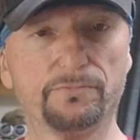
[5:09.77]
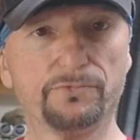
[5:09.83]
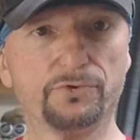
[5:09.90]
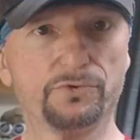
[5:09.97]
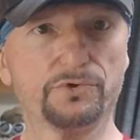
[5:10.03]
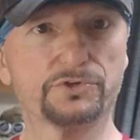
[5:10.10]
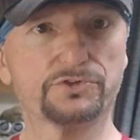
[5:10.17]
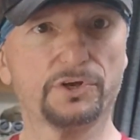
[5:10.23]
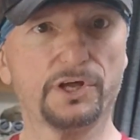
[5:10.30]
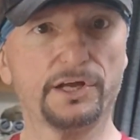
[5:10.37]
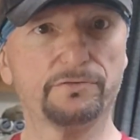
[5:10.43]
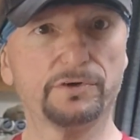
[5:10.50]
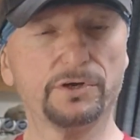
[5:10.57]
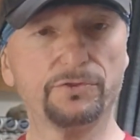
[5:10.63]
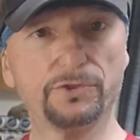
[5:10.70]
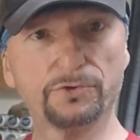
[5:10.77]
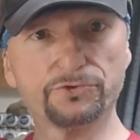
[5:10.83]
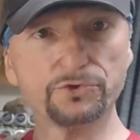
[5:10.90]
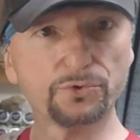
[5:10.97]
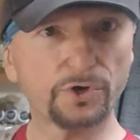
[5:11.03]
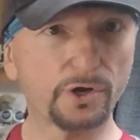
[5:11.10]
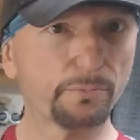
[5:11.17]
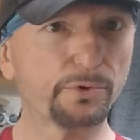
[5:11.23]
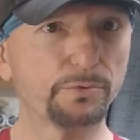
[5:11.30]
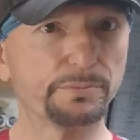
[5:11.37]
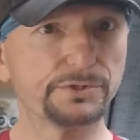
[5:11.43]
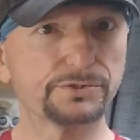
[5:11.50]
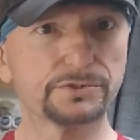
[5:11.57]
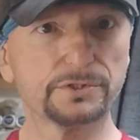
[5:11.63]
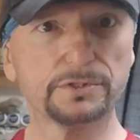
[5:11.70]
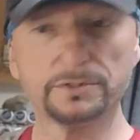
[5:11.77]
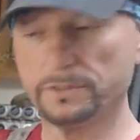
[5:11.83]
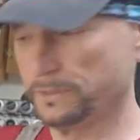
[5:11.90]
through their saliva. They'll do it on purpose.